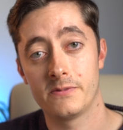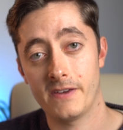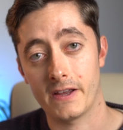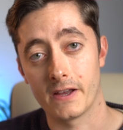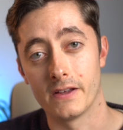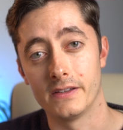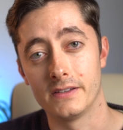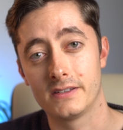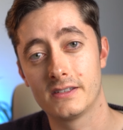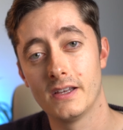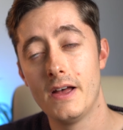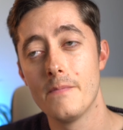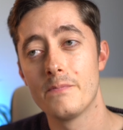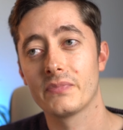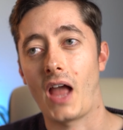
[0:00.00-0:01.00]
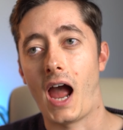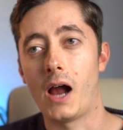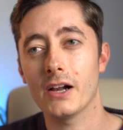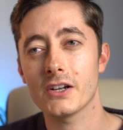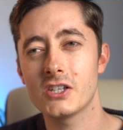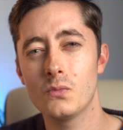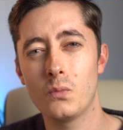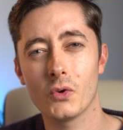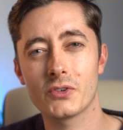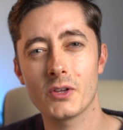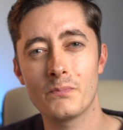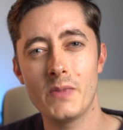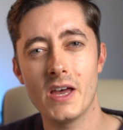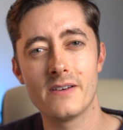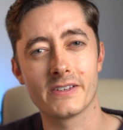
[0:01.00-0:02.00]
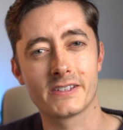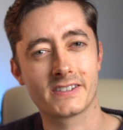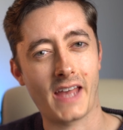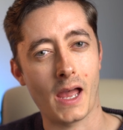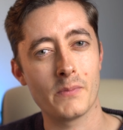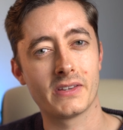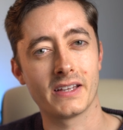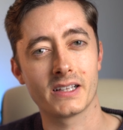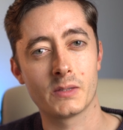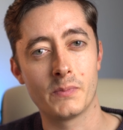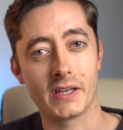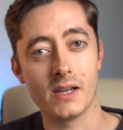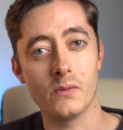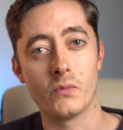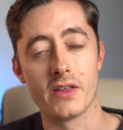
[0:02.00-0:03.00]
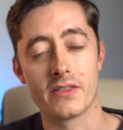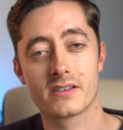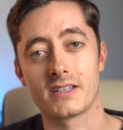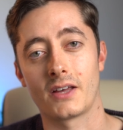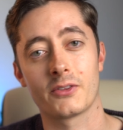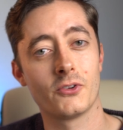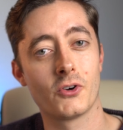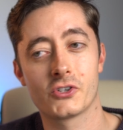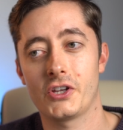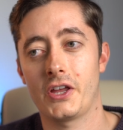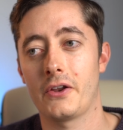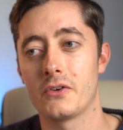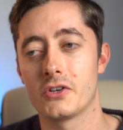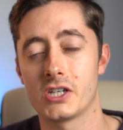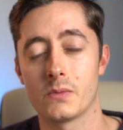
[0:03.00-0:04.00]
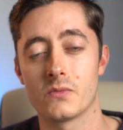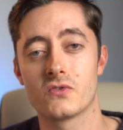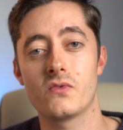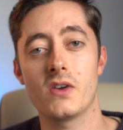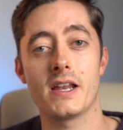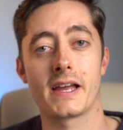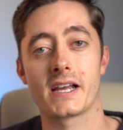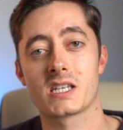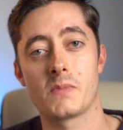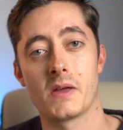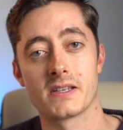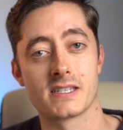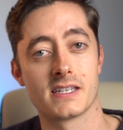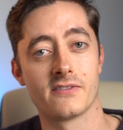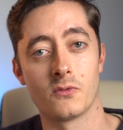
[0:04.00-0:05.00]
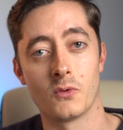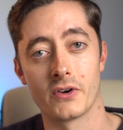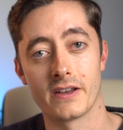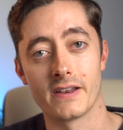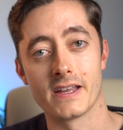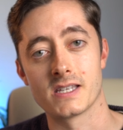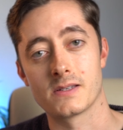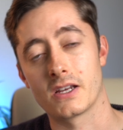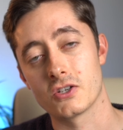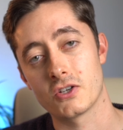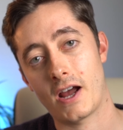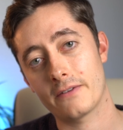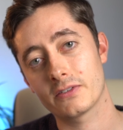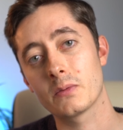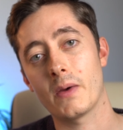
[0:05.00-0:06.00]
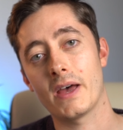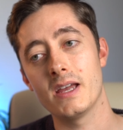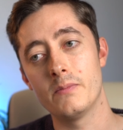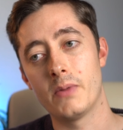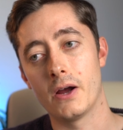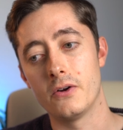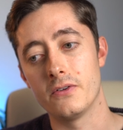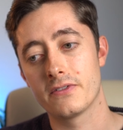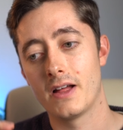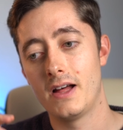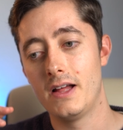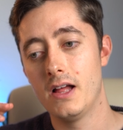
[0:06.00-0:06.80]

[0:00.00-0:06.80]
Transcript: figures, I actually was a bit of a skeptic to begin with, because I thought shared ownership was really expensive for what it is, because you have to pay both